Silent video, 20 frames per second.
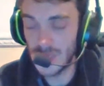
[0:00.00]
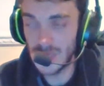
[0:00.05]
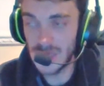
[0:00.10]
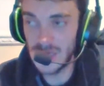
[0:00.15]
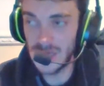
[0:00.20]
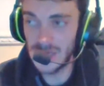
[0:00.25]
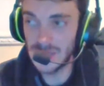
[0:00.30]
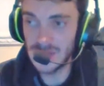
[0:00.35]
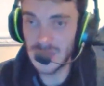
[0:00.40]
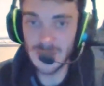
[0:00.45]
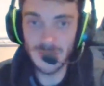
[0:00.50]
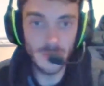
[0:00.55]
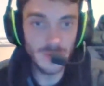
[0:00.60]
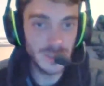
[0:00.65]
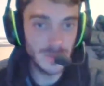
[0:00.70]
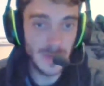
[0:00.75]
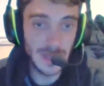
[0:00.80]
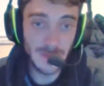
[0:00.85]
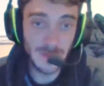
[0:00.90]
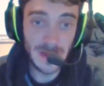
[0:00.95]
Hey, they've
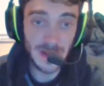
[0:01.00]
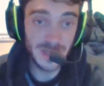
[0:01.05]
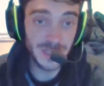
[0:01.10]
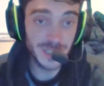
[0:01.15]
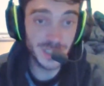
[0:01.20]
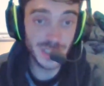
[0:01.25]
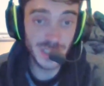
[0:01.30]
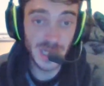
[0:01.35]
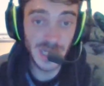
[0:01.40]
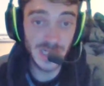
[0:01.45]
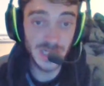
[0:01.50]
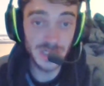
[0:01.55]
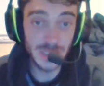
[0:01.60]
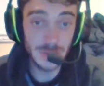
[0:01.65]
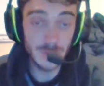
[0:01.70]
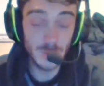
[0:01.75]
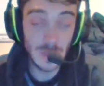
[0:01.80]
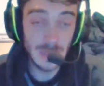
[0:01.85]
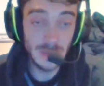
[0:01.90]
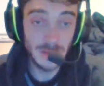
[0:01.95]
also made a manager change
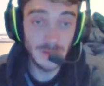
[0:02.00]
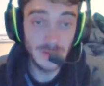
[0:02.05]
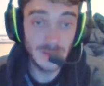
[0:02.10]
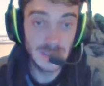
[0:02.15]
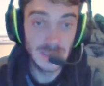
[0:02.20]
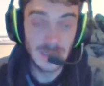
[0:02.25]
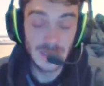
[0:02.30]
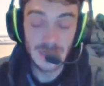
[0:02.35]
as well.